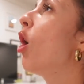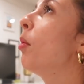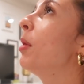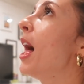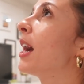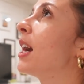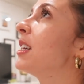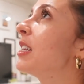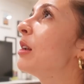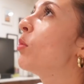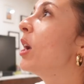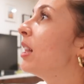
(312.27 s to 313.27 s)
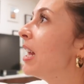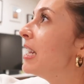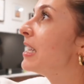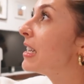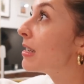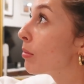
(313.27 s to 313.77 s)
all black. I said white
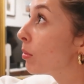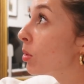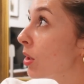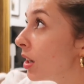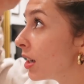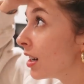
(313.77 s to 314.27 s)
laces. Remember?